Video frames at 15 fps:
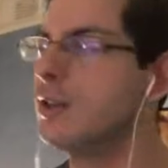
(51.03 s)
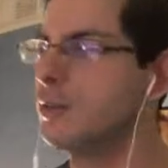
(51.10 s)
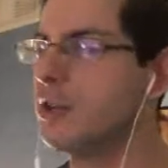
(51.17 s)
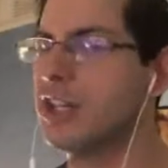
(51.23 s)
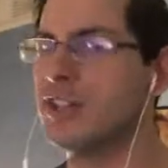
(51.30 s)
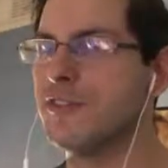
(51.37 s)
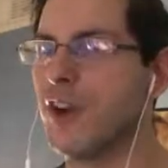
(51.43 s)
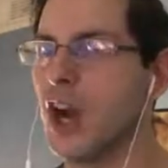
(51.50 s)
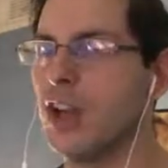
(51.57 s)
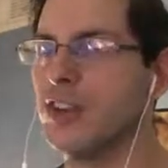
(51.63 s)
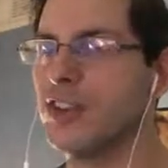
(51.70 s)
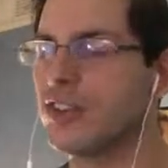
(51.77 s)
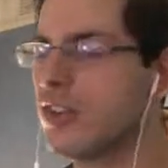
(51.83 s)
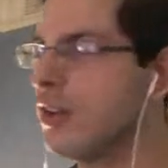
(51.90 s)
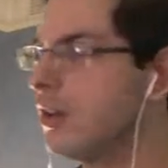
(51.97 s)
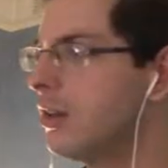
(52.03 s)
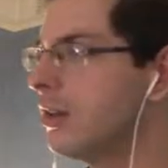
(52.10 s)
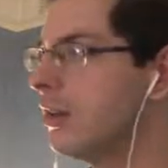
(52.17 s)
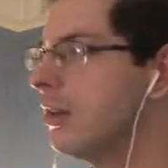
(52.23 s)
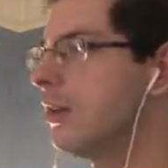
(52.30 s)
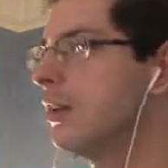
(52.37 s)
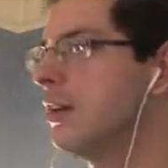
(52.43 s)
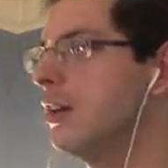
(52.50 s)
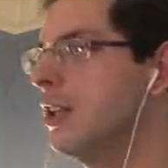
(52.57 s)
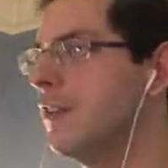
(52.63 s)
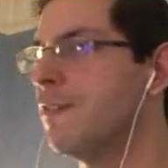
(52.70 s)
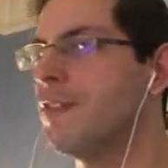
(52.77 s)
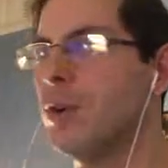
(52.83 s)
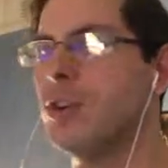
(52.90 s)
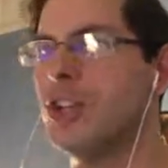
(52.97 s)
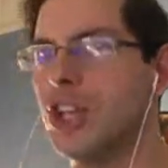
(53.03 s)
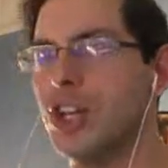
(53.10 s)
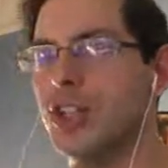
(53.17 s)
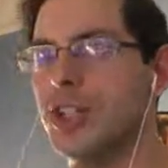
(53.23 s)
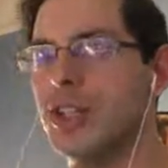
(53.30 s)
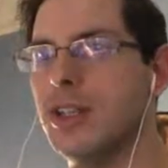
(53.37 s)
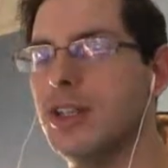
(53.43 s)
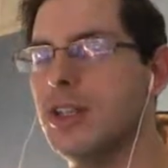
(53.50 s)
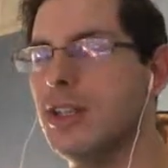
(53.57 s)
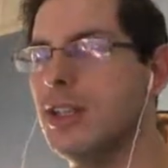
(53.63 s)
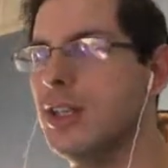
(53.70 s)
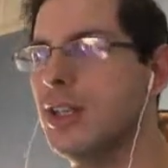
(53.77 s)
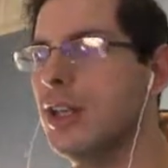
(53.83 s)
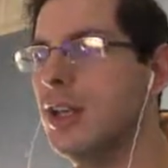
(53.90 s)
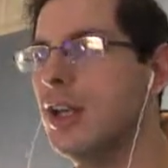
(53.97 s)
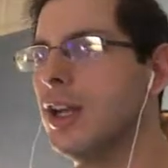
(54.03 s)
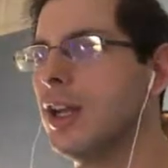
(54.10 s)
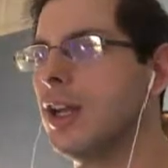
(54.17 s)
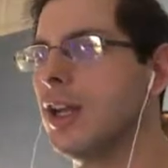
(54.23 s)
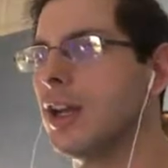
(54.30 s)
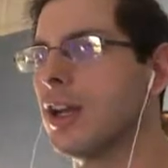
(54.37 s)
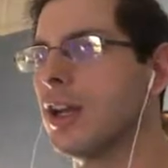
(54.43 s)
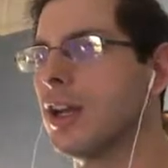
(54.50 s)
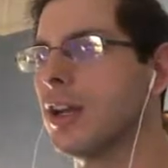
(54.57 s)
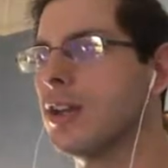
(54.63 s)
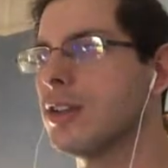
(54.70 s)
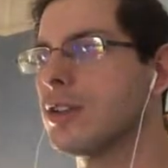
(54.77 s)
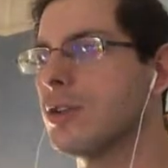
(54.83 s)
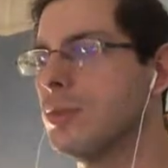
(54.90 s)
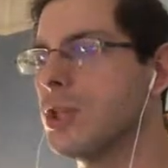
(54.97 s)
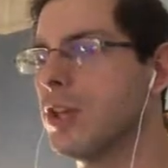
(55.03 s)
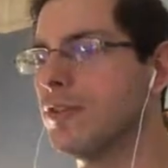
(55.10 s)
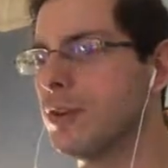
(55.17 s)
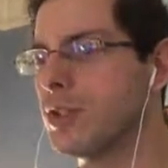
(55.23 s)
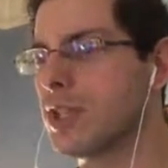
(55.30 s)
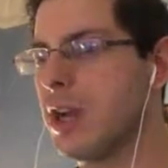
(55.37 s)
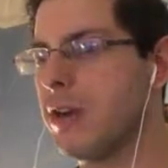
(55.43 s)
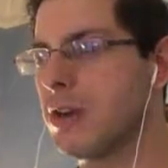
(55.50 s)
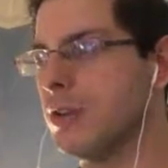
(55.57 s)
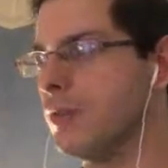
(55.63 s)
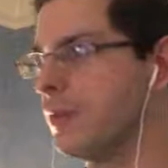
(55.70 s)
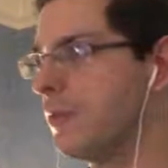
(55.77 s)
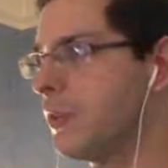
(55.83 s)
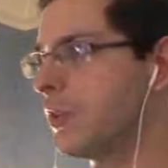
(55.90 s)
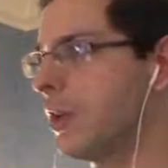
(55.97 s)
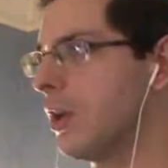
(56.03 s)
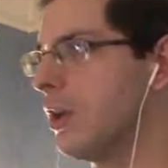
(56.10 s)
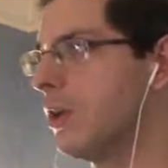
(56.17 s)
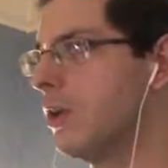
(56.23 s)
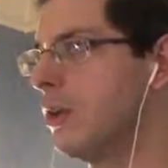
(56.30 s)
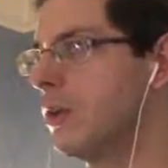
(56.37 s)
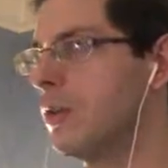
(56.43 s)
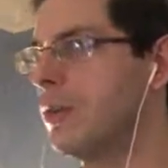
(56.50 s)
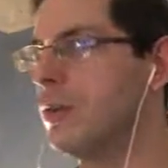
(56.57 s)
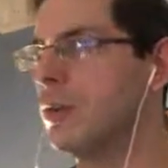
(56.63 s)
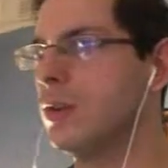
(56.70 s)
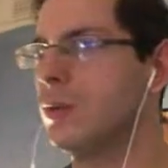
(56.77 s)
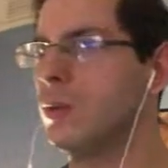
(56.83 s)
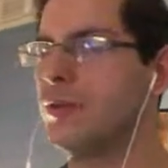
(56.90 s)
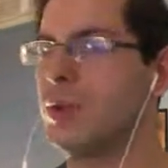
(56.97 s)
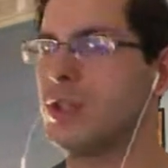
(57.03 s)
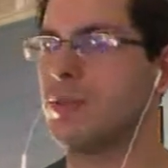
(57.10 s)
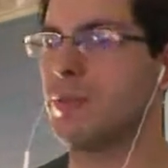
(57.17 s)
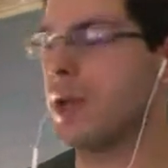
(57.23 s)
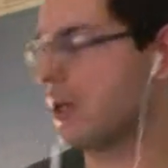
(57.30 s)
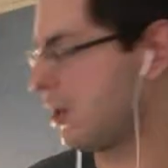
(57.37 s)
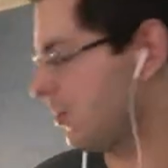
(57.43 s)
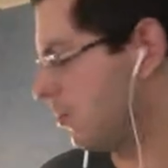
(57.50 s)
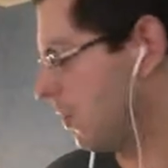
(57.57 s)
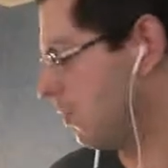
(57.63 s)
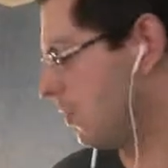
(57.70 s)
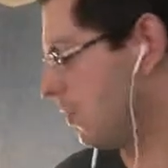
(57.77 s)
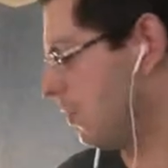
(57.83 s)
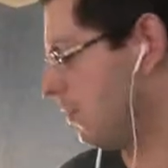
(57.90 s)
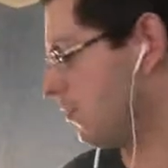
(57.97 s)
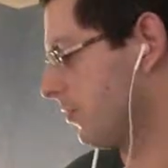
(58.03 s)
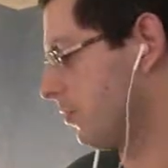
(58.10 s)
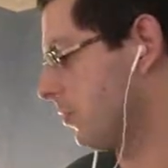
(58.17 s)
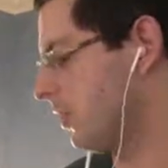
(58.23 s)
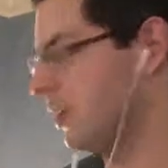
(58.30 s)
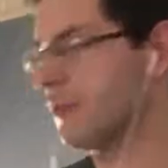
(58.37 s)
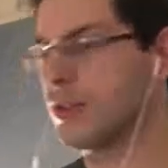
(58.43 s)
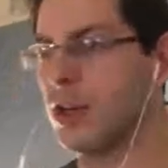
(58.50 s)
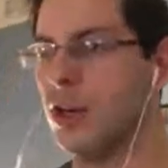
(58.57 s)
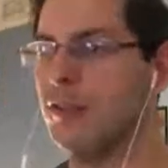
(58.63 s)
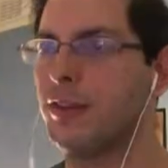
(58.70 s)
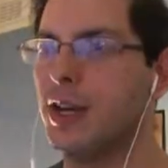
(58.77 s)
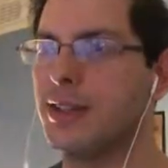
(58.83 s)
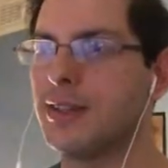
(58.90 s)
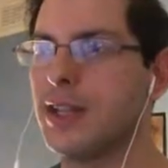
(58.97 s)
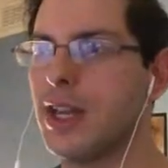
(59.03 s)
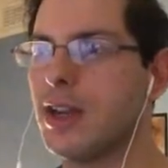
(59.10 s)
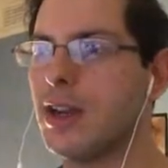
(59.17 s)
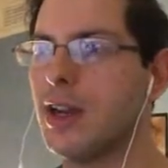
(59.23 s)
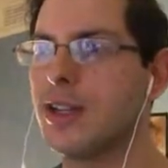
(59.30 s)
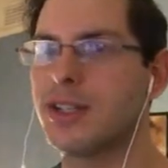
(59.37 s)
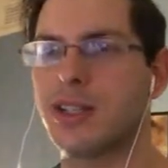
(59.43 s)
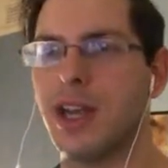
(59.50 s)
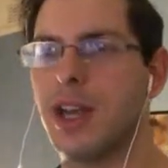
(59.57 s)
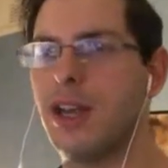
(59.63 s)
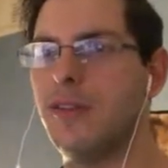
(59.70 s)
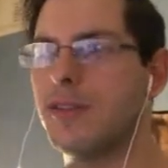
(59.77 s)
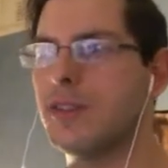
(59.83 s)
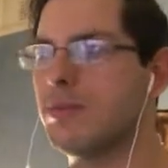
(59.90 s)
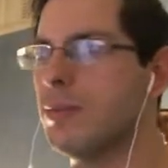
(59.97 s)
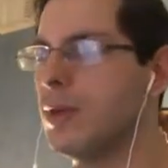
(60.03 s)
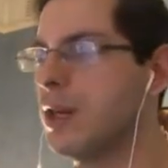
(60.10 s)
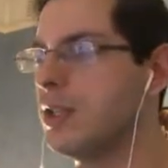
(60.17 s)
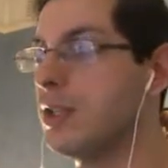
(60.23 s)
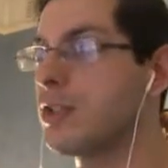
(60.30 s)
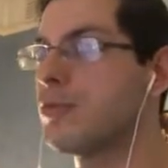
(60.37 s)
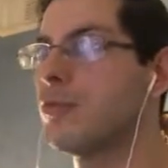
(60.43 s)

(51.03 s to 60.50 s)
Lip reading: We advanced, and it felt good. So I'm looking forward to carrying on. So if we just pick up where we left off, I think I saved by this